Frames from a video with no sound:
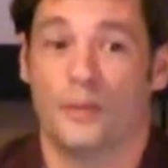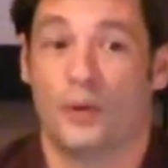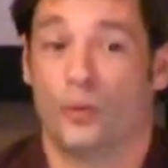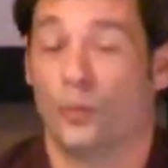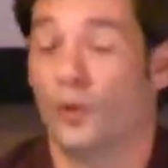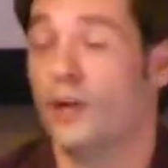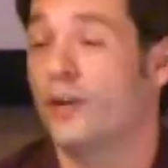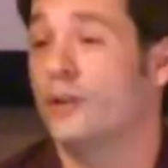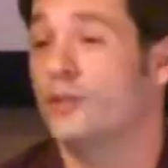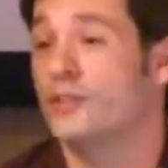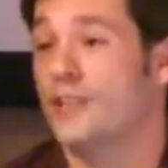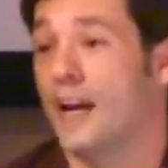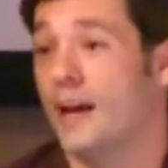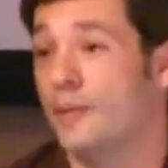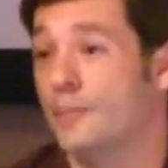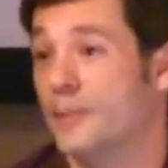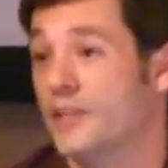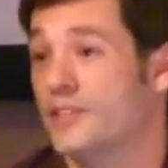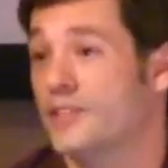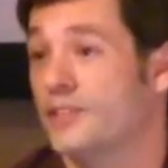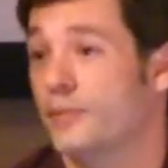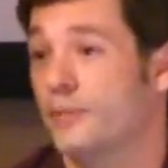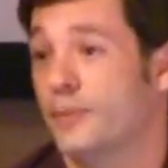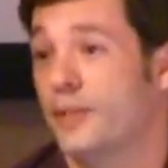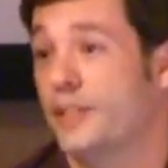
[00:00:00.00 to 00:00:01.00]
I mean, Windows
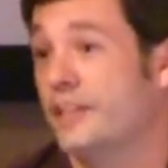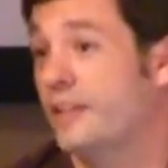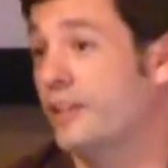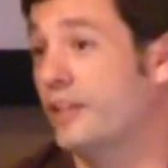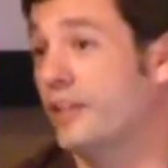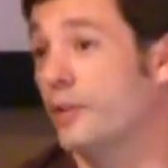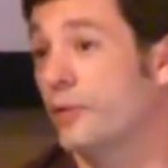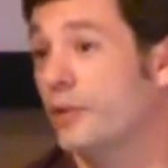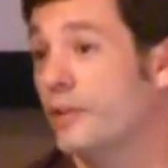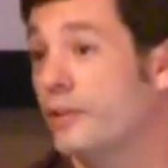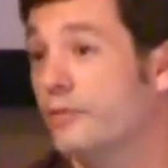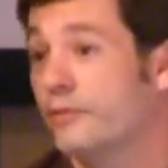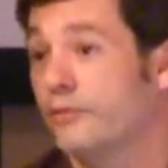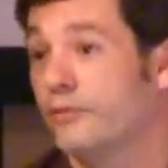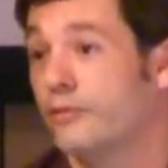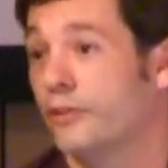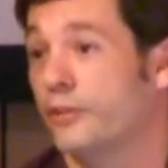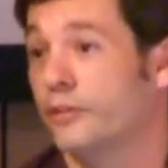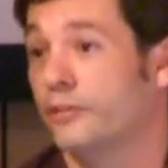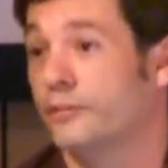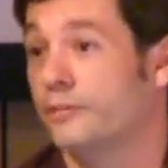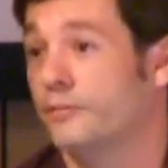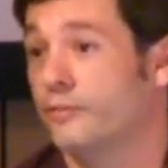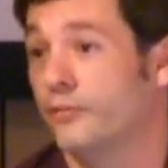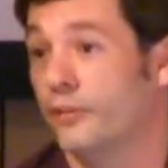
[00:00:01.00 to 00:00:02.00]
admins have been dealing with it
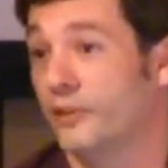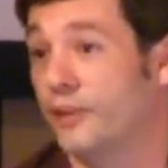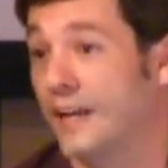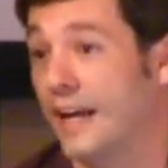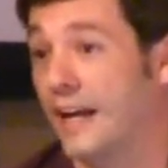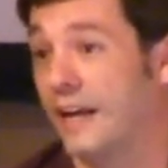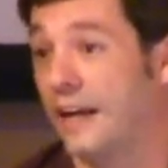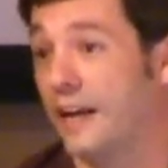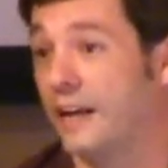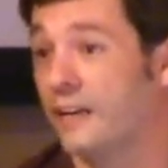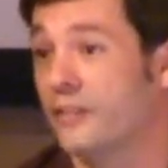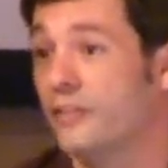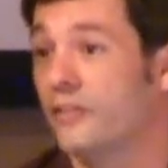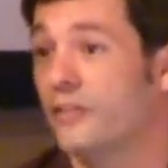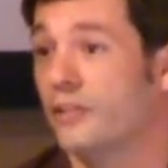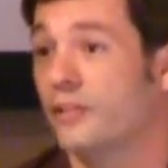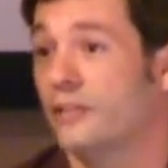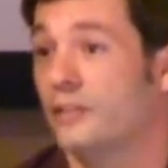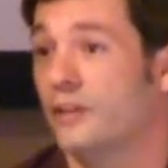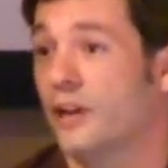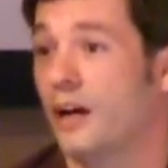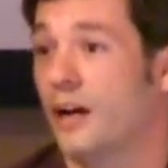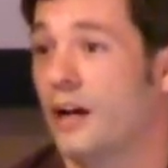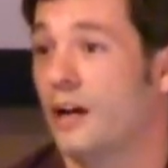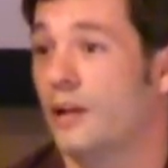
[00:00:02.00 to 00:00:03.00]
for for
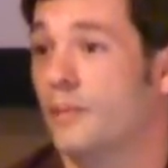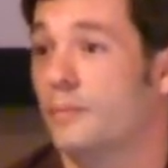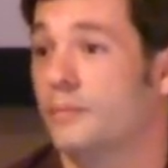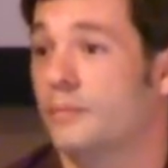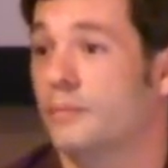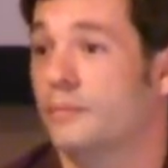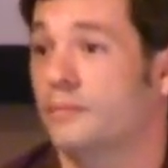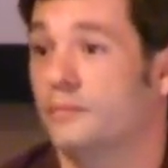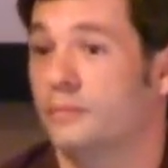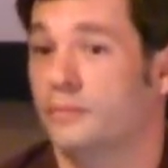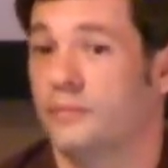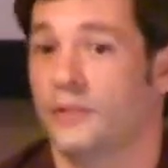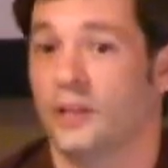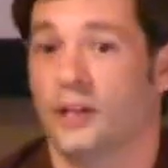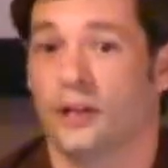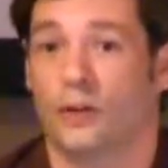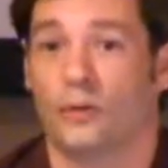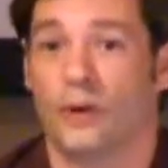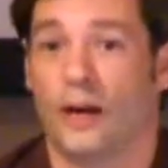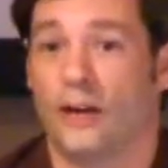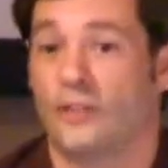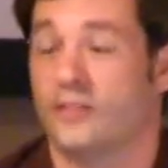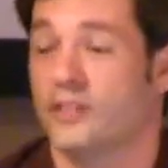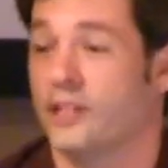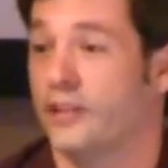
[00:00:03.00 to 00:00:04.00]
decades. Um, you
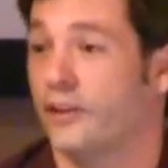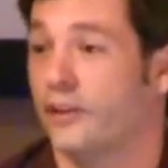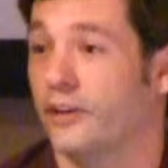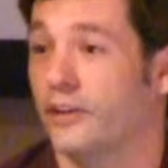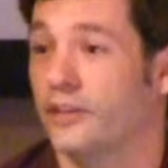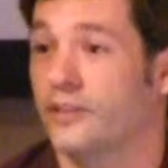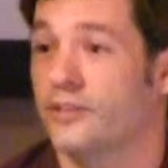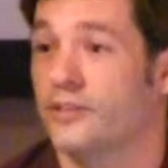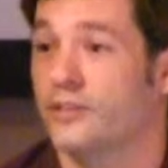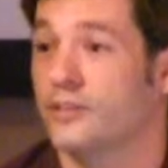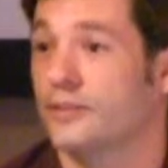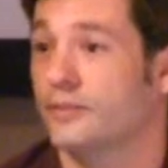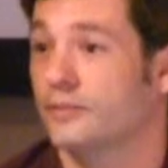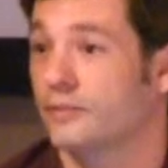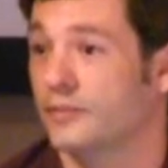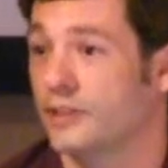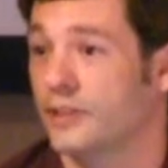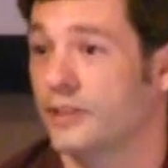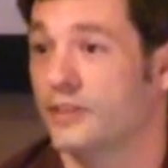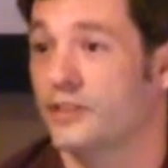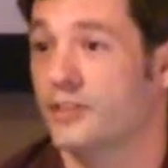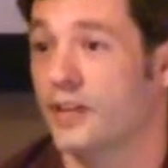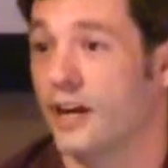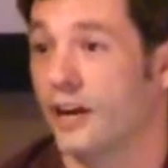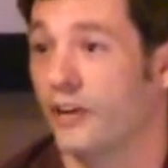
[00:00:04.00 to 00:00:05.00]
know, Altiris,
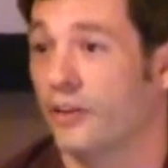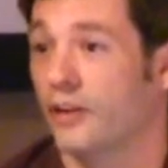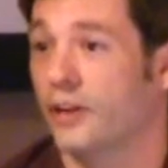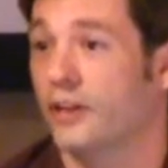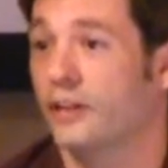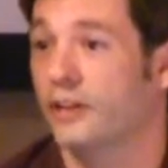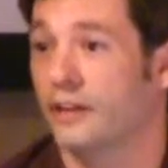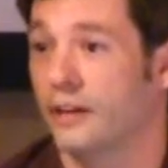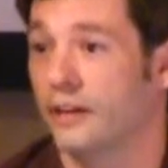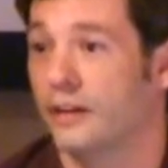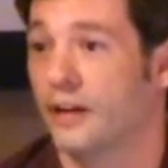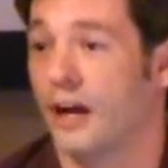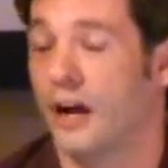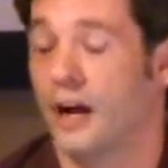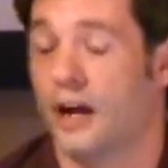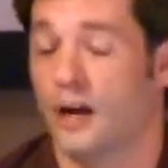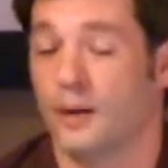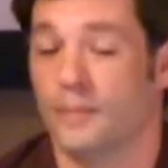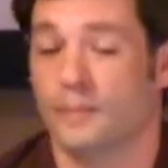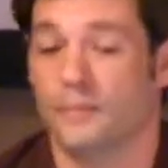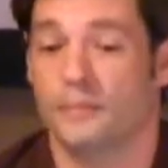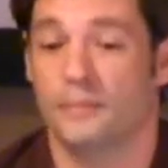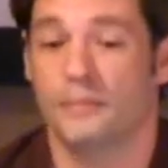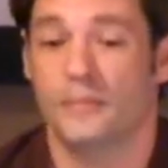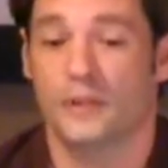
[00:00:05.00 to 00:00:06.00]
et cetera.
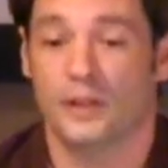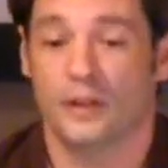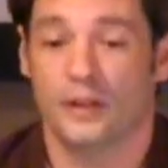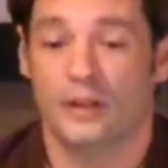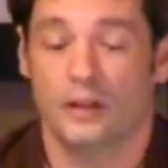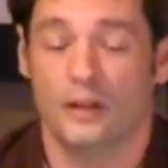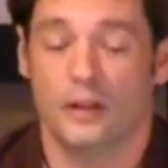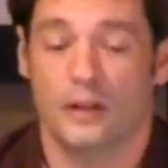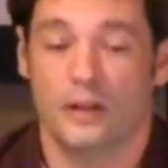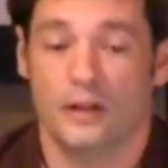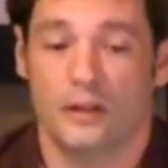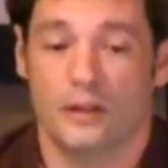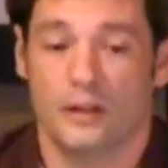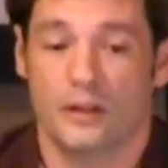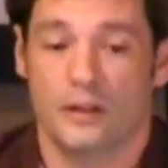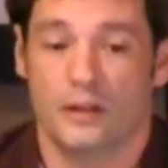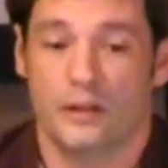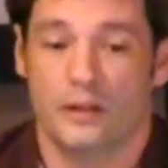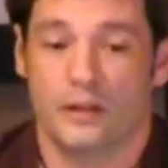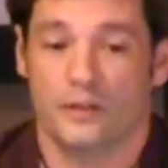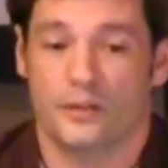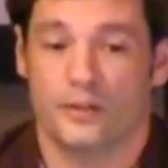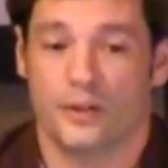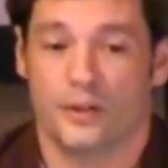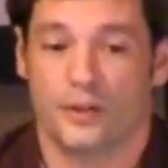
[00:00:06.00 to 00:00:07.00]
Um,
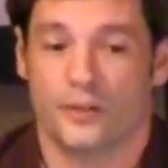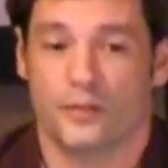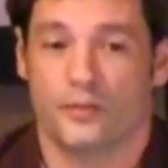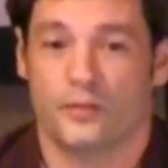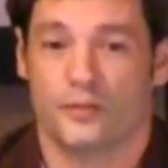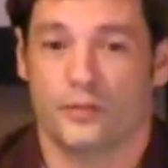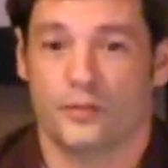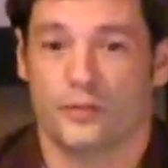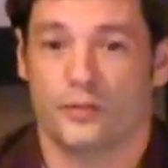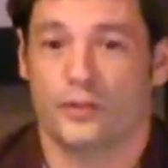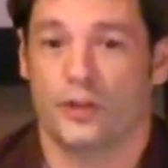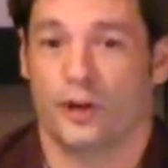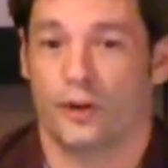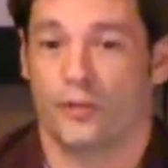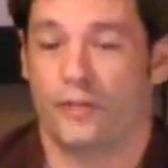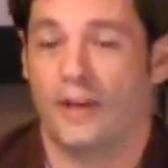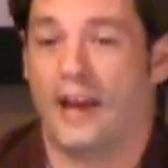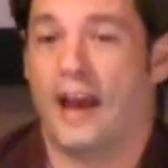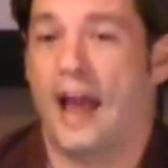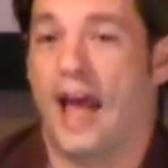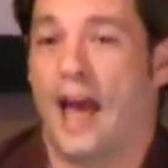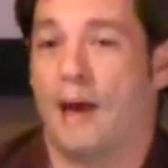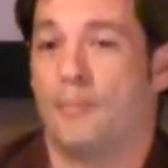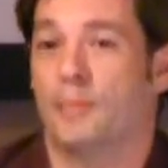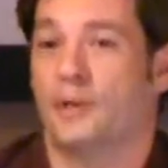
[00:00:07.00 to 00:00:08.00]
eh, you know,
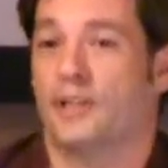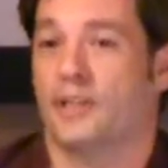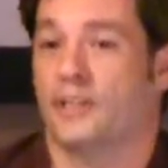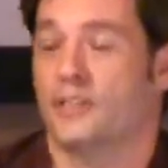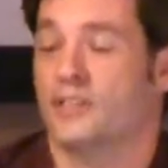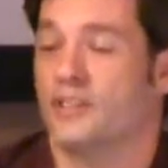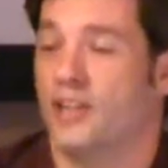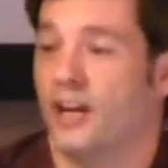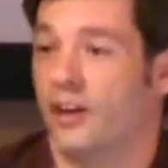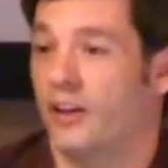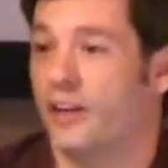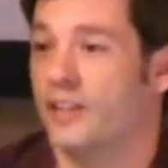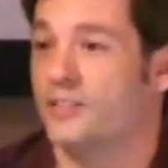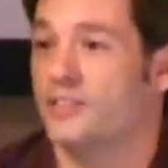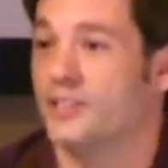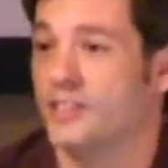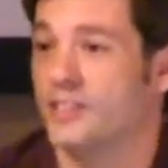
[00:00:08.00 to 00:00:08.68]
they happen to sell